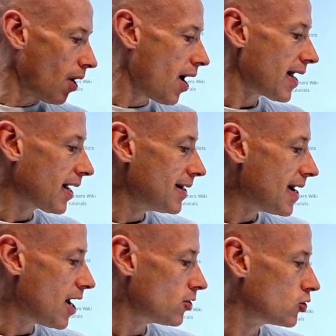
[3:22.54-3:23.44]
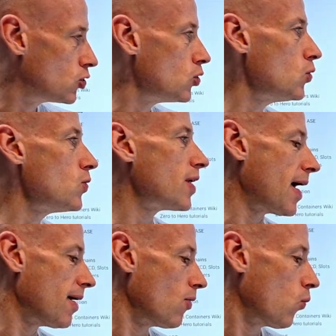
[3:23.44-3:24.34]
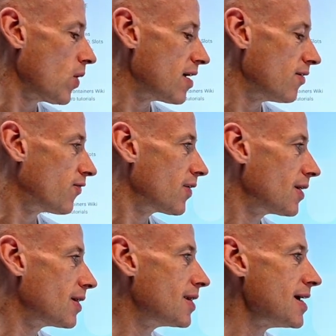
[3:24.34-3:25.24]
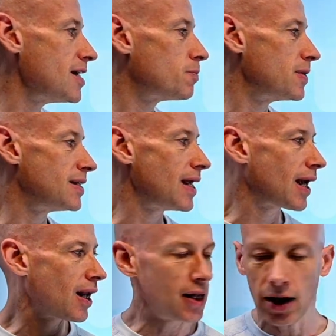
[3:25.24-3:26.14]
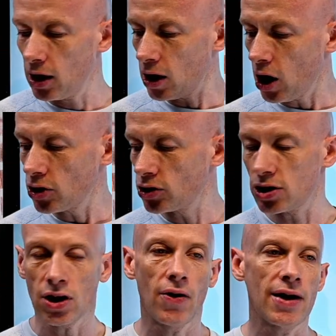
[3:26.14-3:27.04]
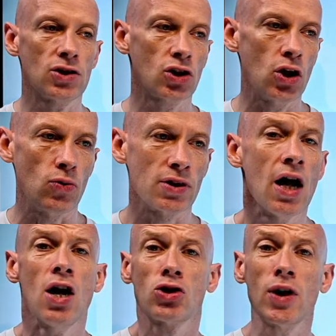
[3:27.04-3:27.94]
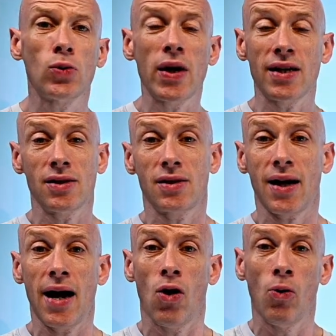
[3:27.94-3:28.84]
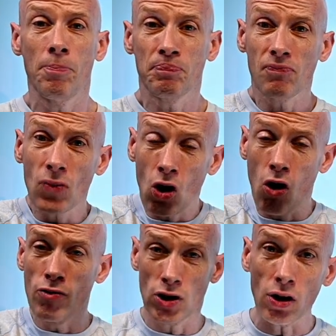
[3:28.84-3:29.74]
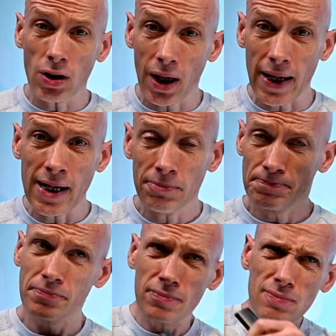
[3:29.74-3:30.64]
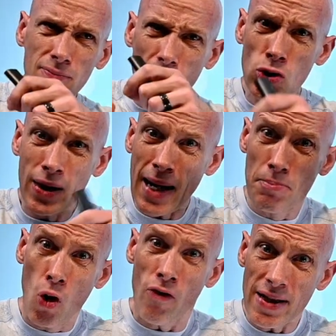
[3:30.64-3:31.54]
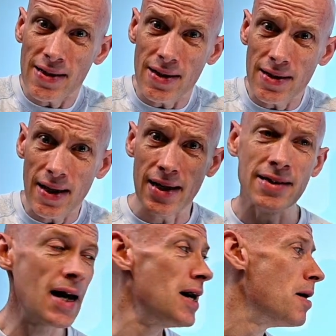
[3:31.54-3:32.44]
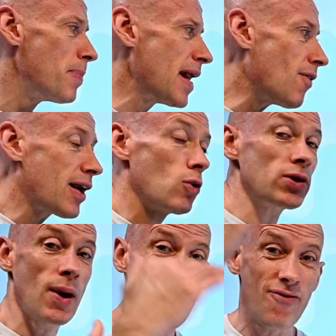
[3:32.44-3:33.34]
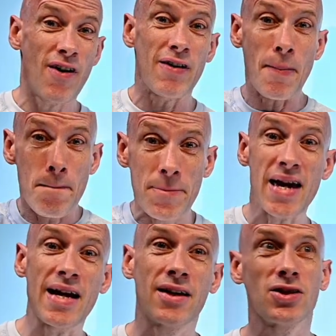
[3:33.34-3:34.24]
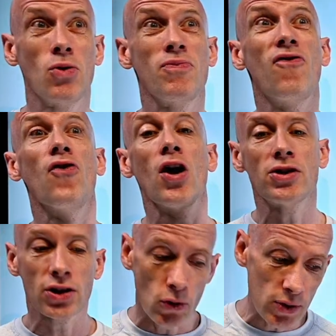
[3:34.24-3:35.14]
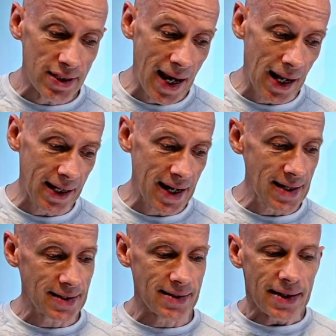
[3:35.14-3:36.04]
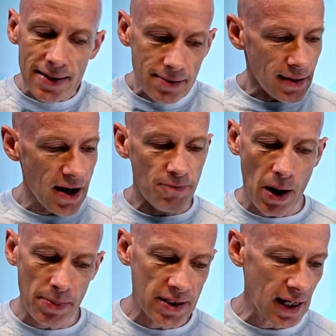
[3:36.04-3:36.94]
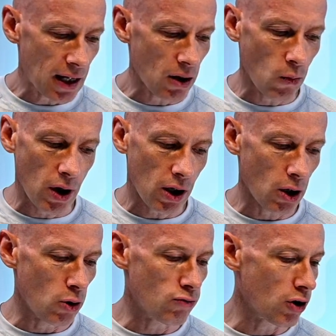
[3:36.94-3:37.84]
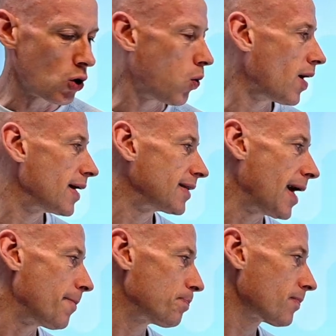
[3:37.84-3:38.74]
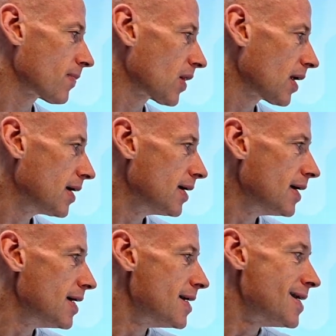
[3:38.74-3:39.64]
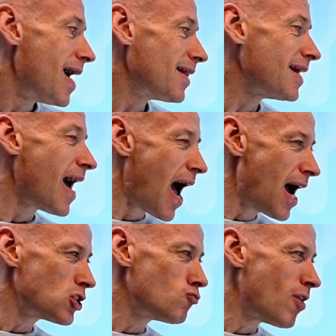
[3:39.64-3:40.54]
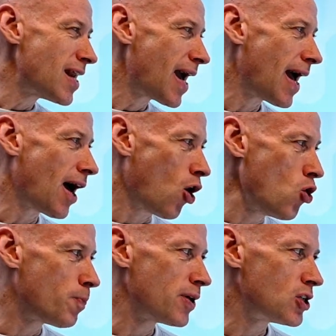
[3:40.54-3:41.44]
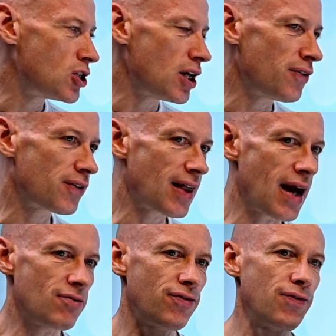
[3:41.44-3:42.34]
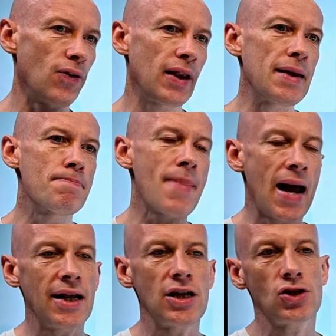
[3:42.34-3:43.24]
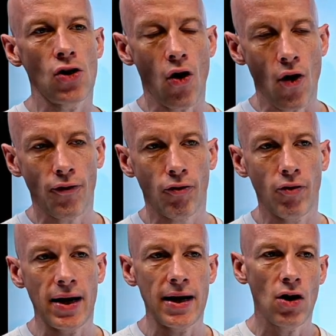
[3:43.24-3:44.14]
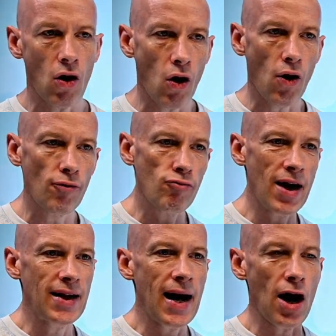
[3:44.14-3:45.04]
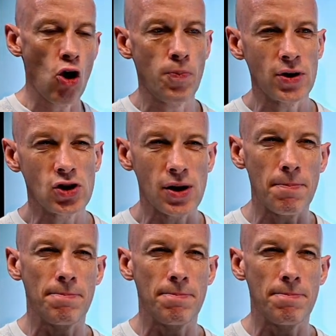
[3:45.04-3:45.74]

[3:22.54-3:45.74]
I can now do that with these particular larger size SKUs. So as we can scale horizontally, so I can add more instances, but now I can also have very big, so vertical scaling instances if my particular workload required that. And then Azure Red Hat OpenShift, that fully managed offering of Red Hat OpenShift